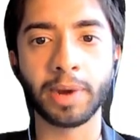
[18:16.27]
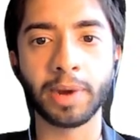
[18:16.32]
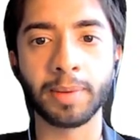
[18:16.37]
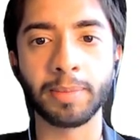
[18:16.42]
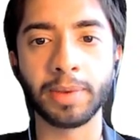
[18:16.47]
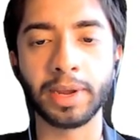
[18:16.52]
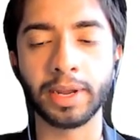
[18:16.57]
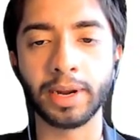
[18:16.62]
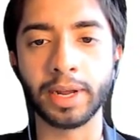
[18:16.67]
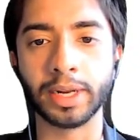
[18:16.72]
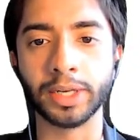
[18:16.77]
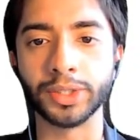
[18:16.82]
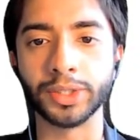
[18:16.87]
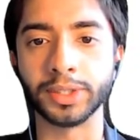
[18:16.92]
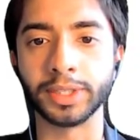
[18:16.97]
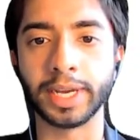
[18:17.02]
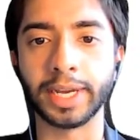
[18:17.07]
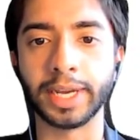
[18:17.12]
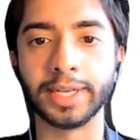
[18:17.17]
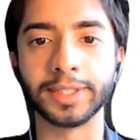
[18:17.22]
my main
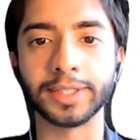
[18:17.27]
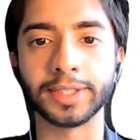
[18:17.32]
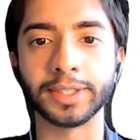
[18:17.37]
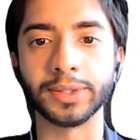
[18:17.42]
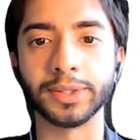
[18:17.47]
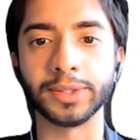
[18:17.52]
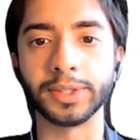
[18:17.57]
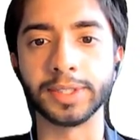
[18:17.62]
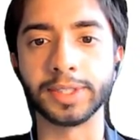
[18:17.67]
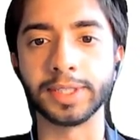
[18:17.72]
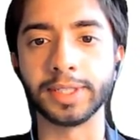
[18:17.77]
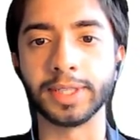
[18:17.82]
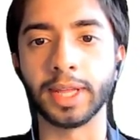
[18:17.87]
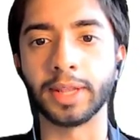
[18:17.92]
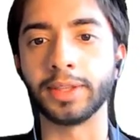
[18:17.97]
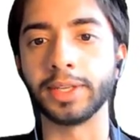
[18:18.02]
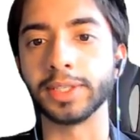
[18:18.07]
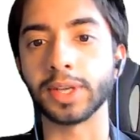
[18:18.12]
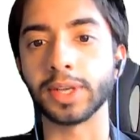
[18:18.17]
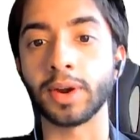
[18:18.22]
engine casing, you can see
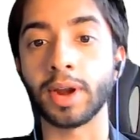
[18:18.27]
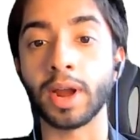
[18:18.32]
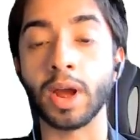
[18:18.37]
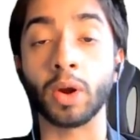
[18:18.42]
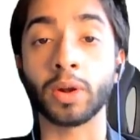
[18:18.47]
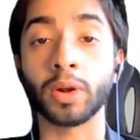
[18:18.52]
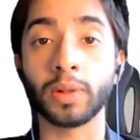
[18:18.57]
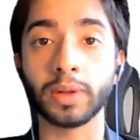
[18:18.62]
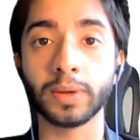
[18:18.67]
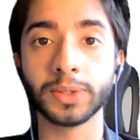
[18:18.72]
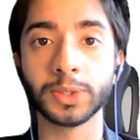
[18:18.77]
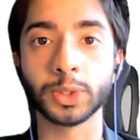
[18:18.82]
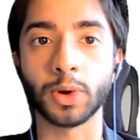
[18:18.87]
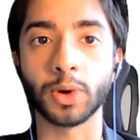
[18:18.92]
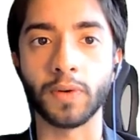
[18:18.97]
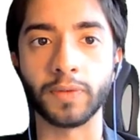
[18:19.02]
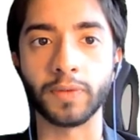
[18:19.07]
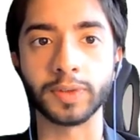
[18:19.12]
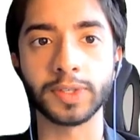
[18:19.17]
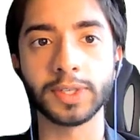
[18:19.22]
that these are now closed
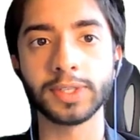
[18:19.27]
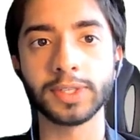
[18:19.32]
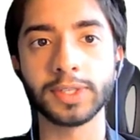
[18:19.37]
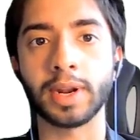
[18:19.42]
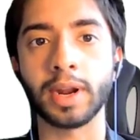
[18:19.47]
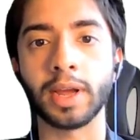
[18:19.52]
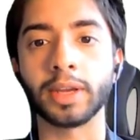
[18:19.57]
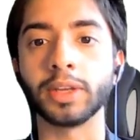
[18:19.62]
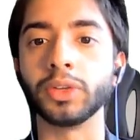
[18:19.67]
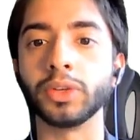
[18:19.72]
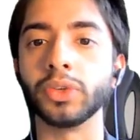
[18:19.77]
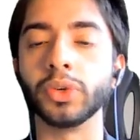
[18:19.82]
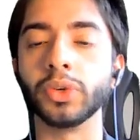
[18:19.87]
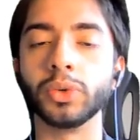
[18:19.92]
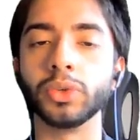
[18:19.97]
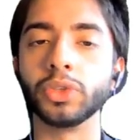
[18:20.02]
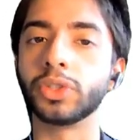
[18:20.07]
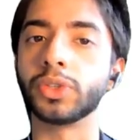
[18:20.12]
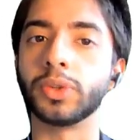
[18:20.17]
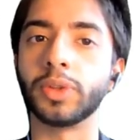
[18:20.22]
surfaces that I can
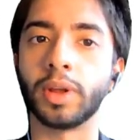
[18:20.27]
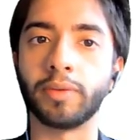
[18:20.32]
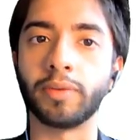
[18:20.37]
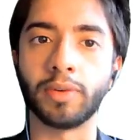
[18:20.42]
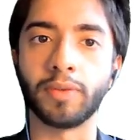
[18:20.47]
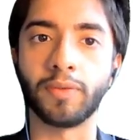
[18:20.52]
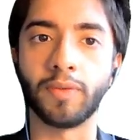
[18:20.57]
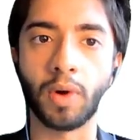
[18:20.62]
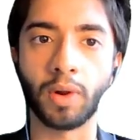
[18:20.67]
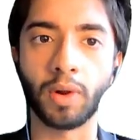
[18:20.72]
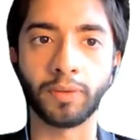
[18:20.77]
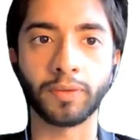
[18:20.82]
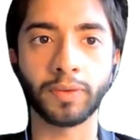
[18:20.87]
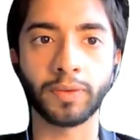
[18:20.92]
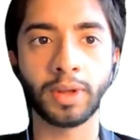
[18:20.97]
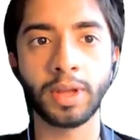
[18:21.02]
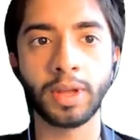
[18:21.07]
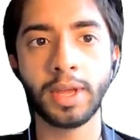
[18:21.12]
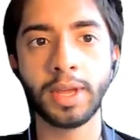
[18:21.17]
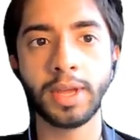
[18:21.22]
use to then revolve.
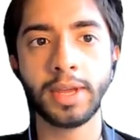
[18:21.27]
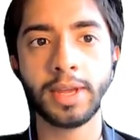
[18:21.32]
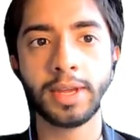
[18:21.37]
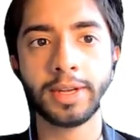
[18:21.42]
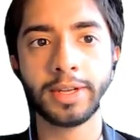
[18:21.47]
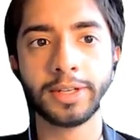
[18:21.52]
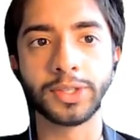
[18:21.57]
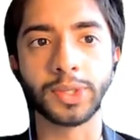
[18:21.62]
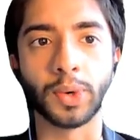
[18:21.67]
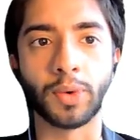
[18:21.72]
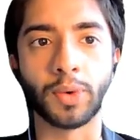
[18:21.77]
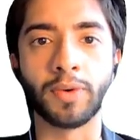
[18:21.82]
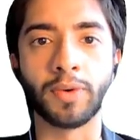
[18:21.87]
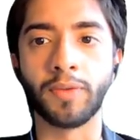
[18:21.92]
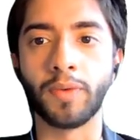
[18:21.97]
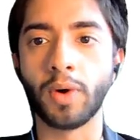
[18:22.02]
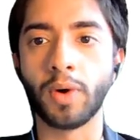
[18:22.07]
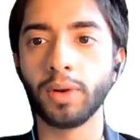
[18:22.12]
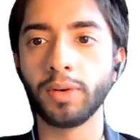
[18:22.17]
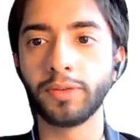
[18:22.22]
So
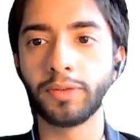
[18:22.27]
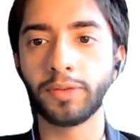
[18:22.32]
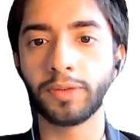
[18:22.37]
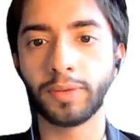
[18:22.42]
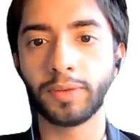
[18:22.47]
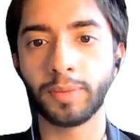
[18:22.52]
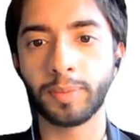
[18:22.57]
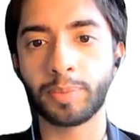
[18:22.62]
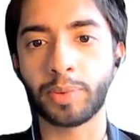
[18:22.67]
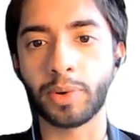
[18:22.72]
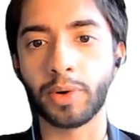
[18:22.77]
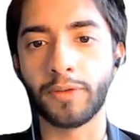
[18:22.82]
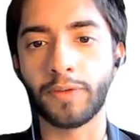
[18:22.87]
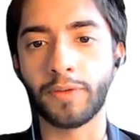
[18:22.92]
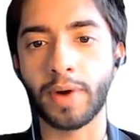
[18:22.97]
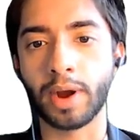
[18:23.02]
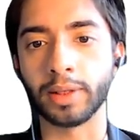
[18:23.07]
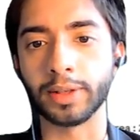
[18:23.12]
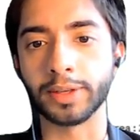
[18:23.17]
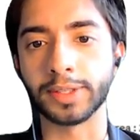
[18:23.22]
revolve,
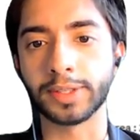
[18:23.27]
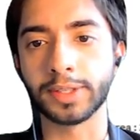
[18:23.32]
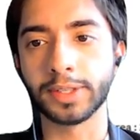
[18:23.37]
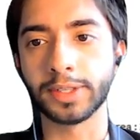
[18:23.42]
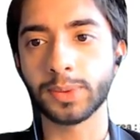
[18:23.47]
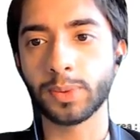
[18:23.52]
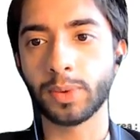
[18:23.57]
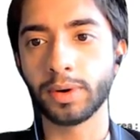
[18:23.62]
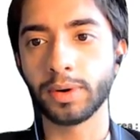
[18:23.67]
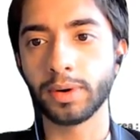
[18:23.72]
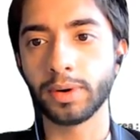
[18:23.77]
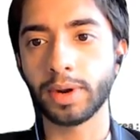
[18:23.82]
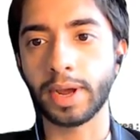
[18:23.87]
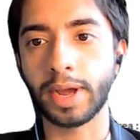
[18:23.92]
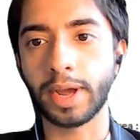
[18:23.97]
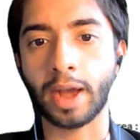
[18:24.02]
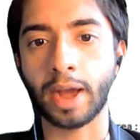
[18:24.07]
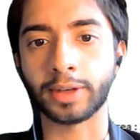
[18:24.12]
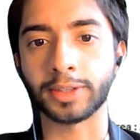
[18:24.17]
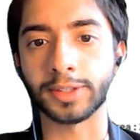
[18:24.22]
profile is this one,
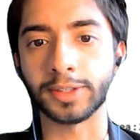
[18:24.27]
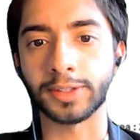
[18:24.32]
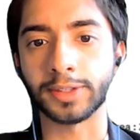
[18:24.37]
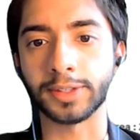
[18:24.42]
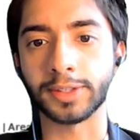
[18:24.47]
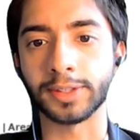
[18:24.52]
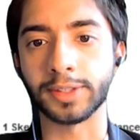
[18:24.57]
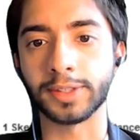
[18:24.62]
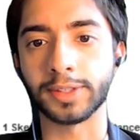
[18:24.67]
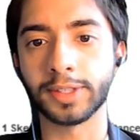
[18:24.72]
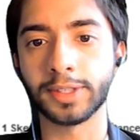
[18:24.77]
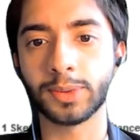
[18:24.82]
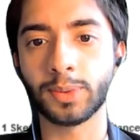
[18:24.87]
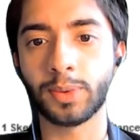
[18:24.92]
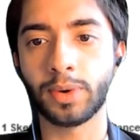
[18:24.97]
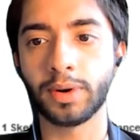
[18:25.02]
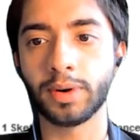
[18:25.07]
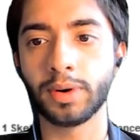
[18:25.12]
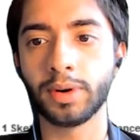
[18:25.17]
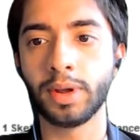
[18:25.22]
axis is this
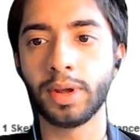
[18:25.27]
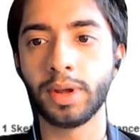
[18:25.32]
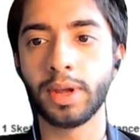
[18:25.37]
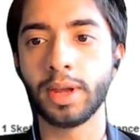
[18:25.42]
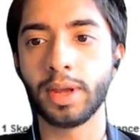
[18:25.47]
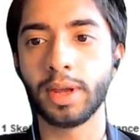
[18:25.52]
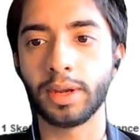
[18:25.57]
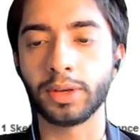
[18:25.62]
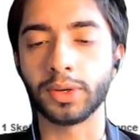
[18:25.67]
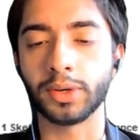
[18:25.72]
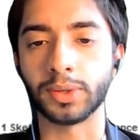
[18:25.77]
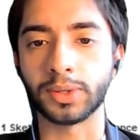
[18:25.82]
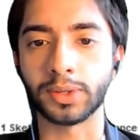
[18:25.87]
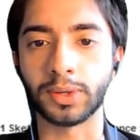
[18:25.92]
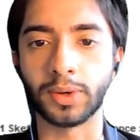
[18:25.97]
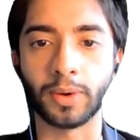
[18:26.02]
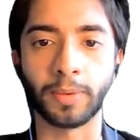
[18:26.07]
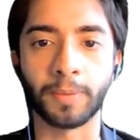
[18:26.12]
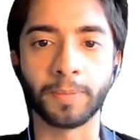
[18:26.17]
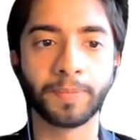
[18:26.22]
one, good to
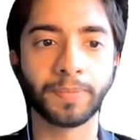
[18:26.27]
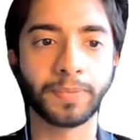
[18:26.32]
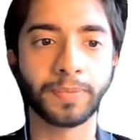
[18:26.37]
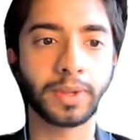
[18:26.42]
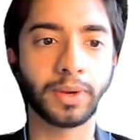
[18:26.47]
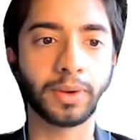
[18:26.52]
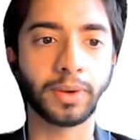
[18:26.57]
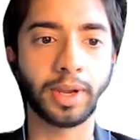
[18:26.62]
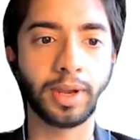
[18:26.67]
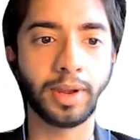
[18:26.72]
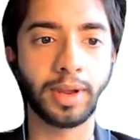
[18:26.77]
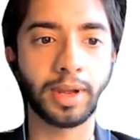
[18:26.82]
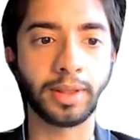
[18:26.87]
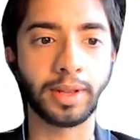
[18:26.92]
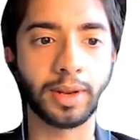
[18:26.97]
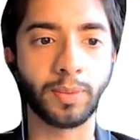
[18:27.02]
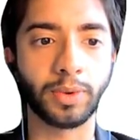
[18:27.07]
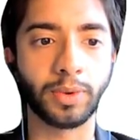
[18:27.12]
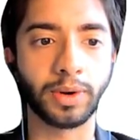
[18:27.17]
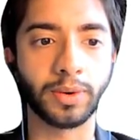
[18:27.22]
go. Okay, and
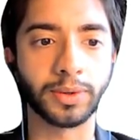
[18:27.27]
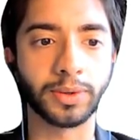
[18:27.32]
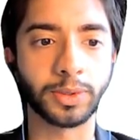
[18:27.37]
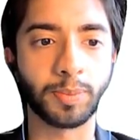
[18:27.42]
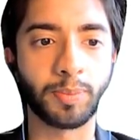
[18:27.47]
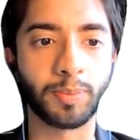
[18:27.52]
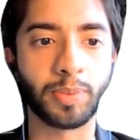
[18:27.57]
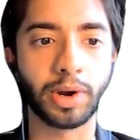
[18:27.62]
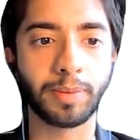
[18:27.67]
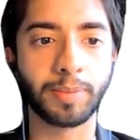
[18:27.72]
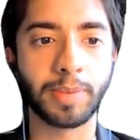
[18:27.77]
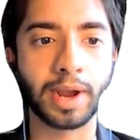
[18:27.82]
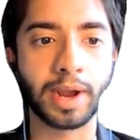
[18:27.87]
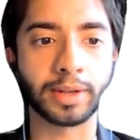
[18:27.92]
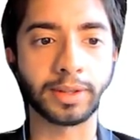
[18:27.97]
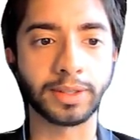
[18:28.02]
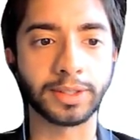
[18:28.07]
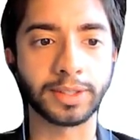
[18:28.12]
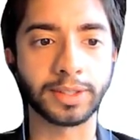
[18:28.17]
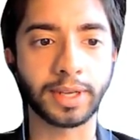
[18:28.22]
then we're going to bring
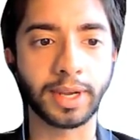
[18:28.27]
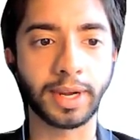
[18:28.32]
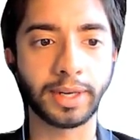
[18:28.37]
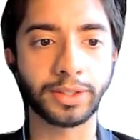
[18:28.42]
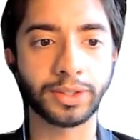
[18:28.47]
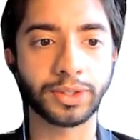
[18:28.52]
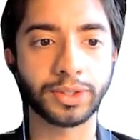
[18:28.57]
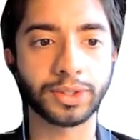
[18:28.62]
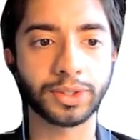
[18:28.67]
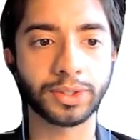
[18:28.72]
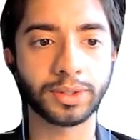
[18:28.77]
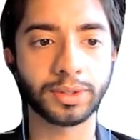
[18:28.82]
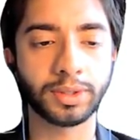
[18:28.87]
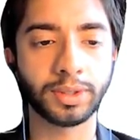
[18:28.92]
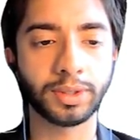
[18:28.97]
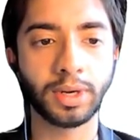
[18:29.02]
back the sketch.